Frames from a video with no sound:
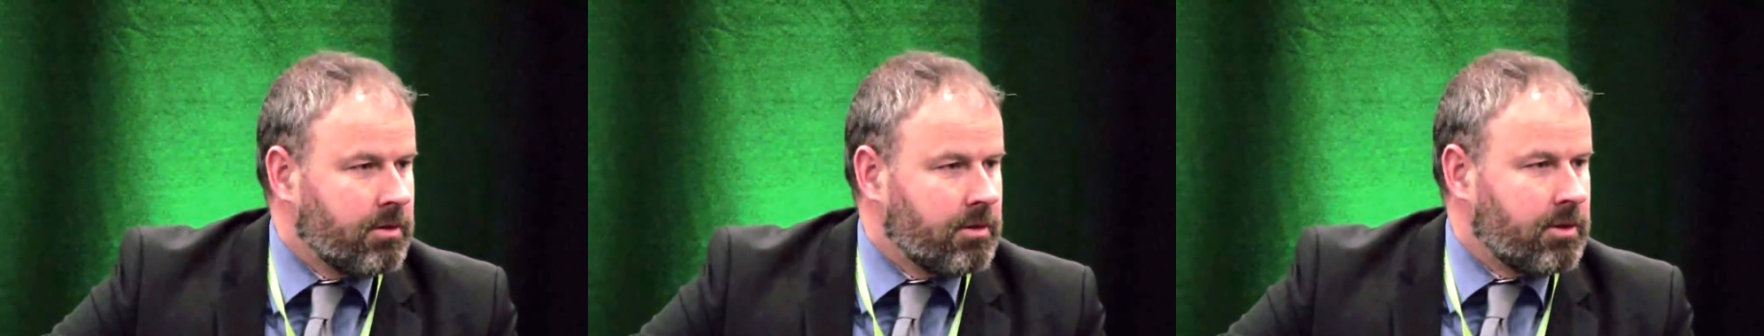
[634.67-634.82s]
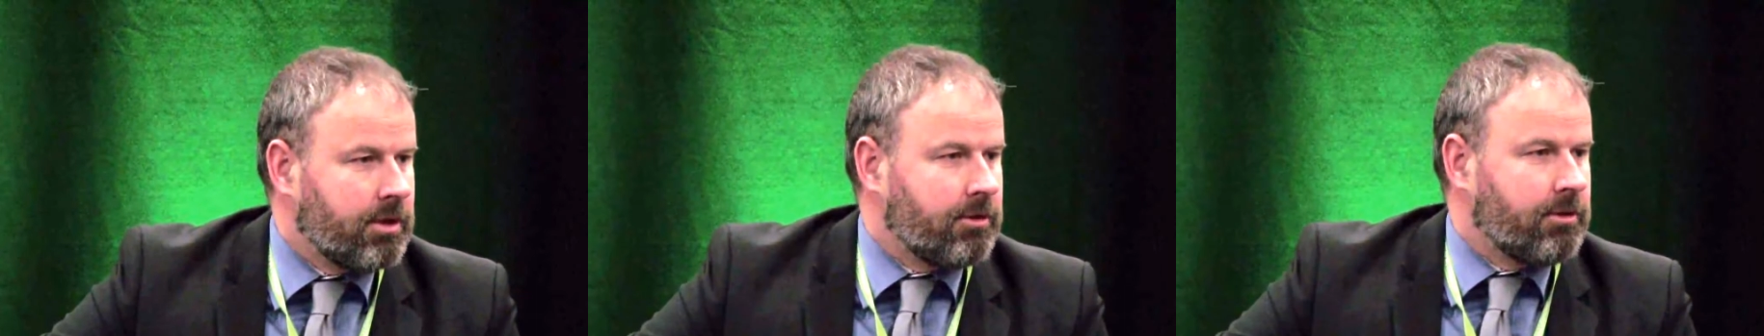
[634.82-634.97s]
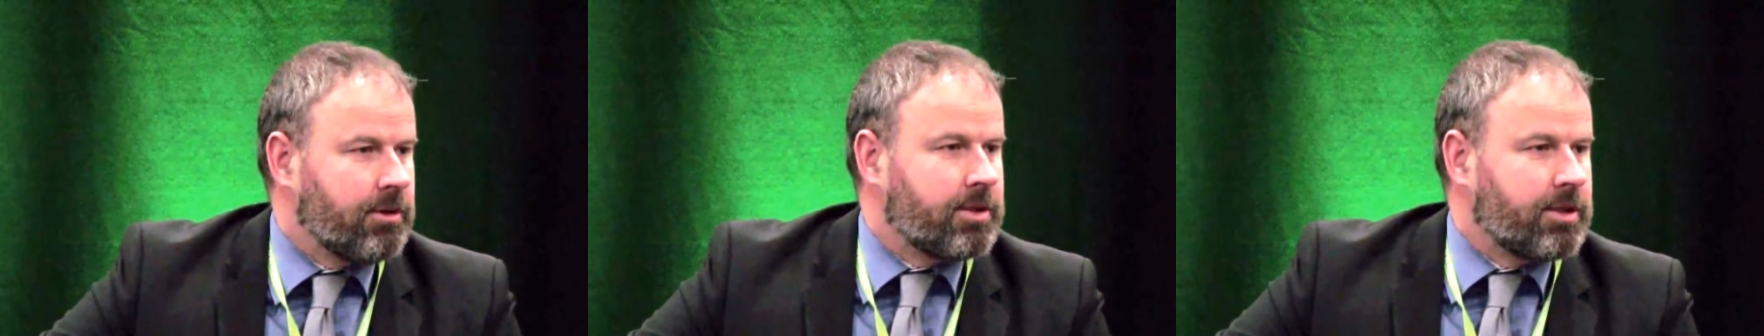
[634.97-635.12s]

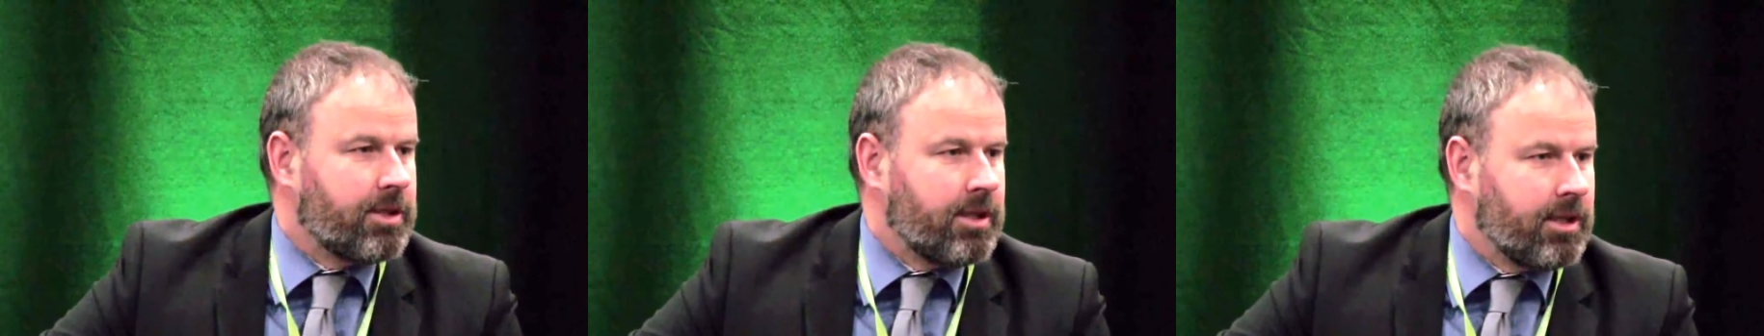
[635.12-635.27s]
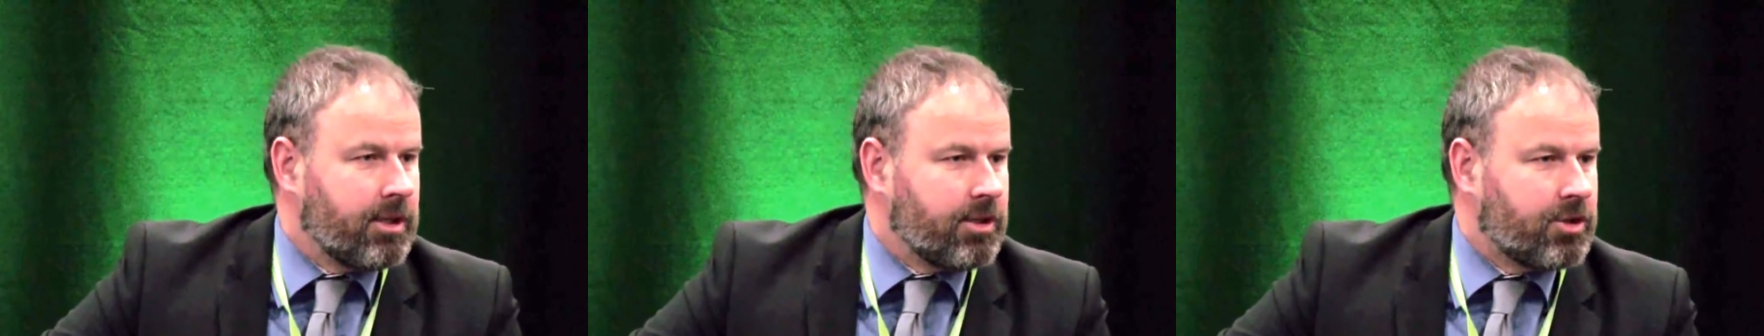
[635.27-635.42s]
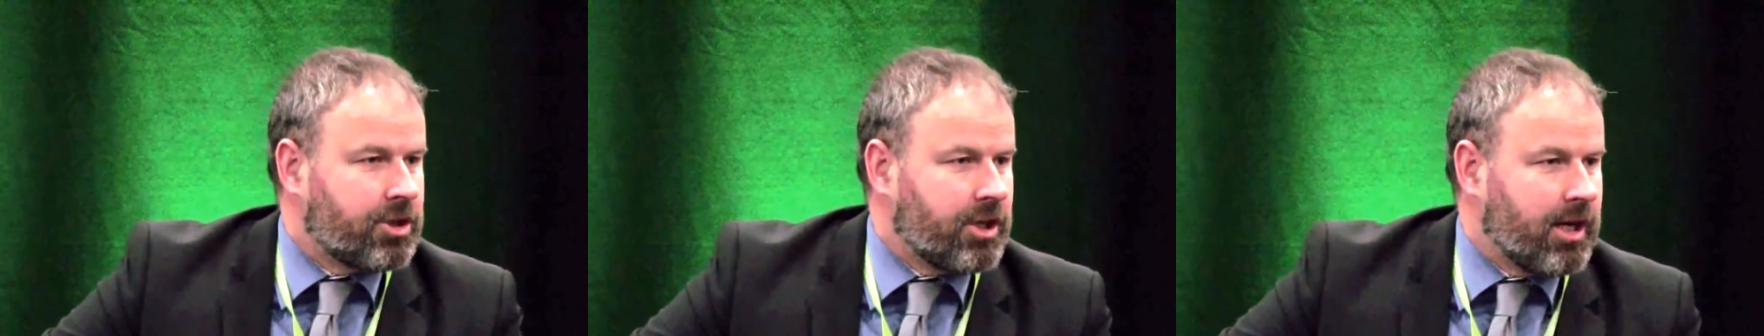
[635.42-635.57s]
dare I say
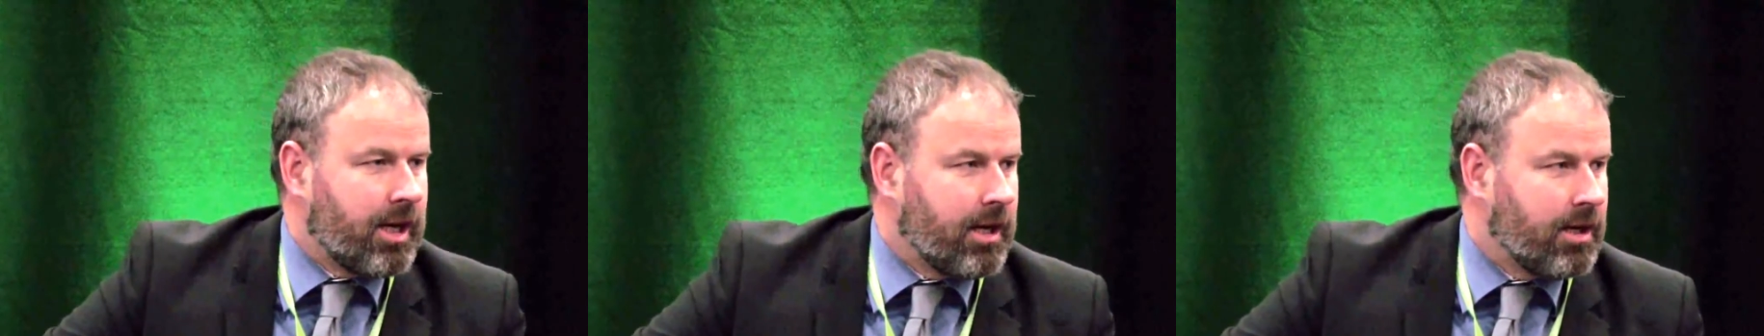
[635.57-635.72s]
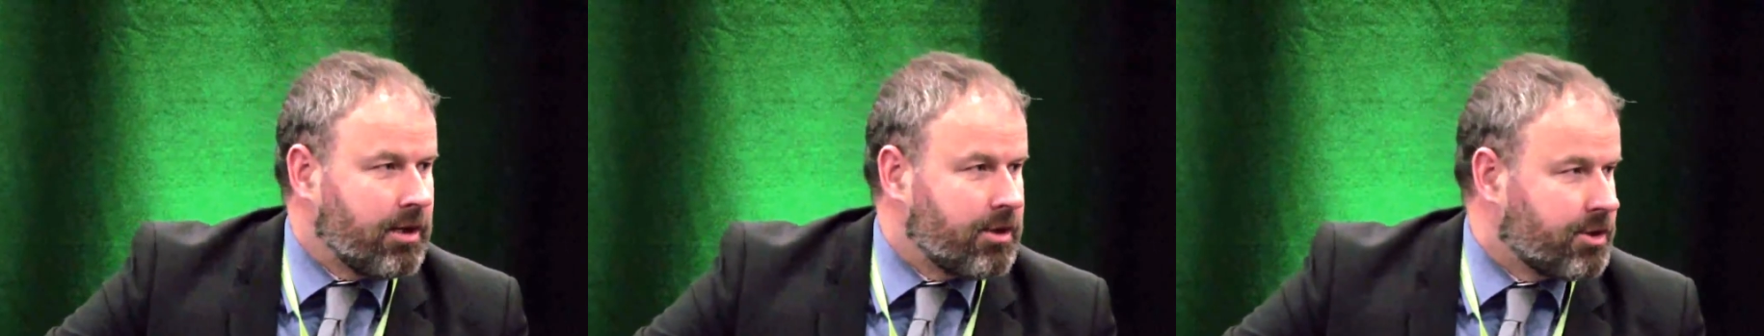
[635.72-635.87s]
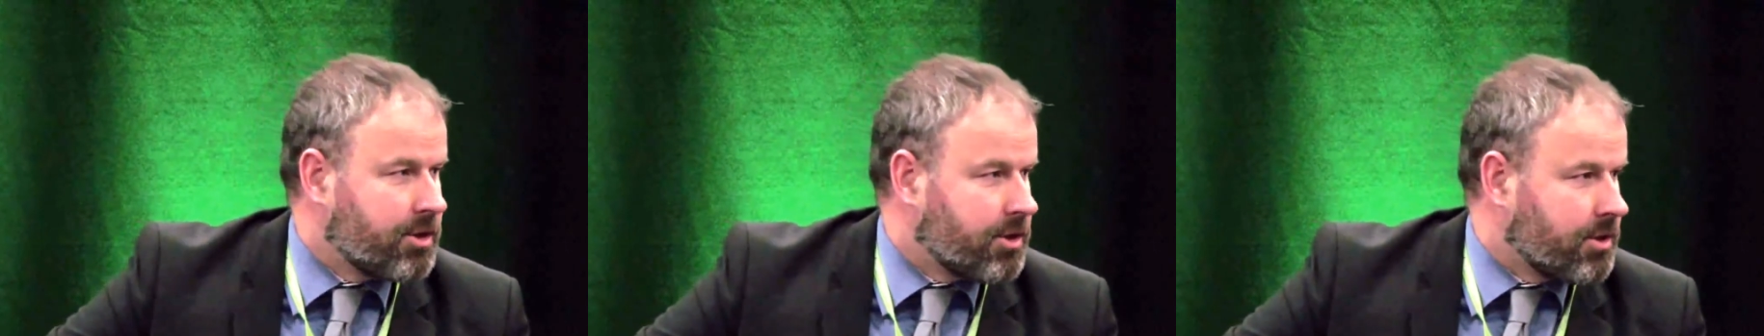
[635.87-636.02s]
it,
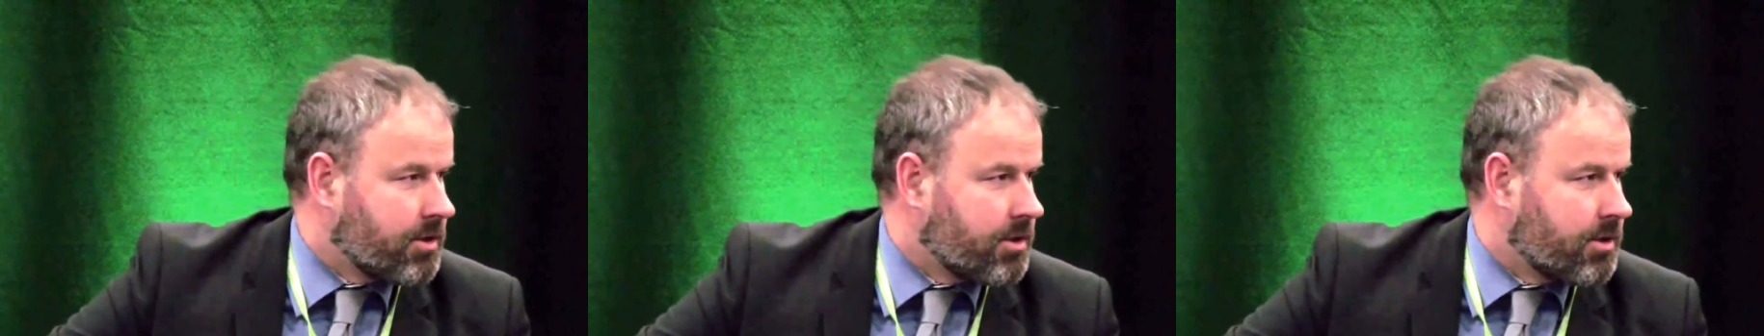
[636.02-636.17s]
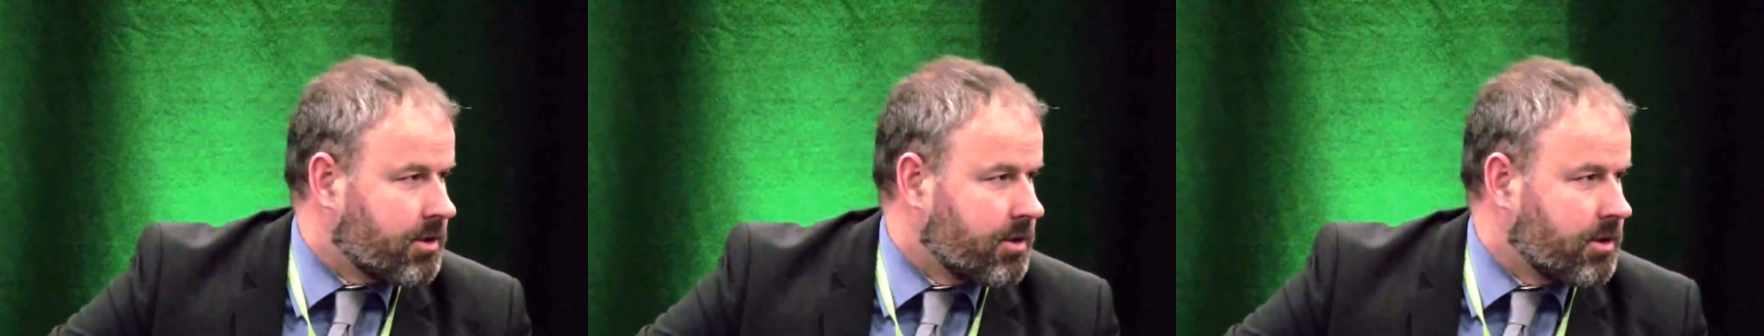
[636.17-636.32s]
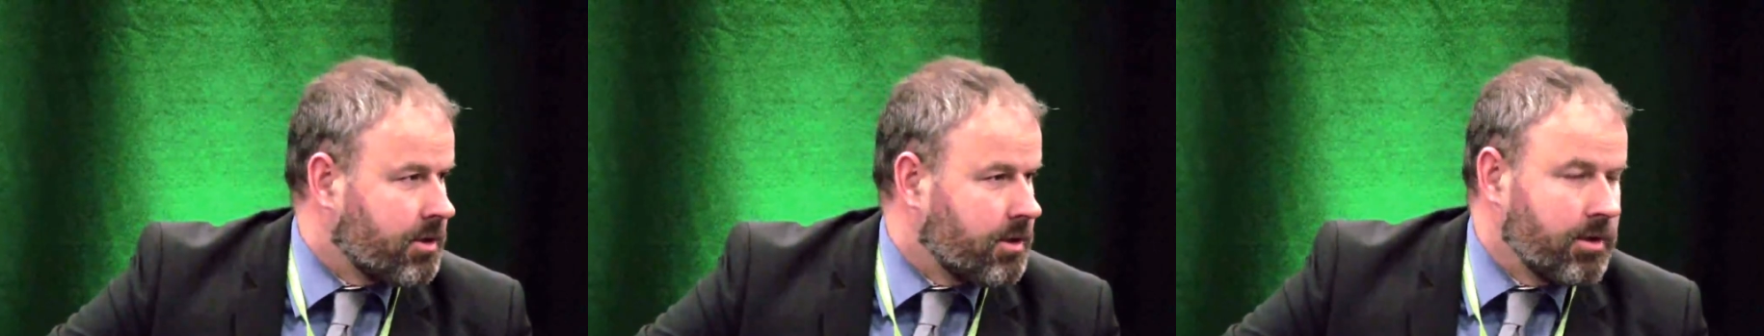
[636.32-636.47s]

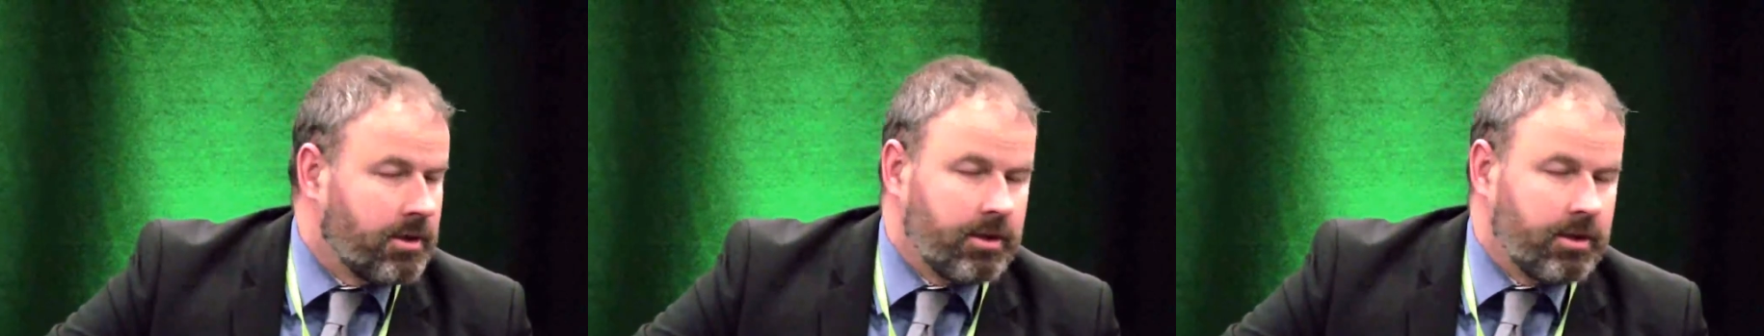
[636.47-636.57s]
challenges